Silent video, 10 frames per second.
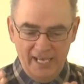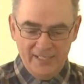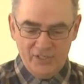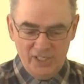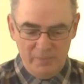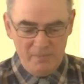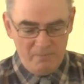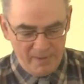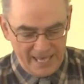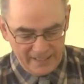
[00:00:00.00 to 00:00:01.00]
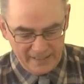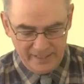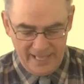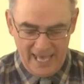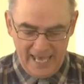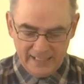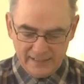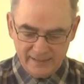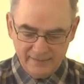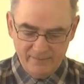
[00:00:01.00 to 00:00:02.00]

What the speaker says: It's going to be better than that.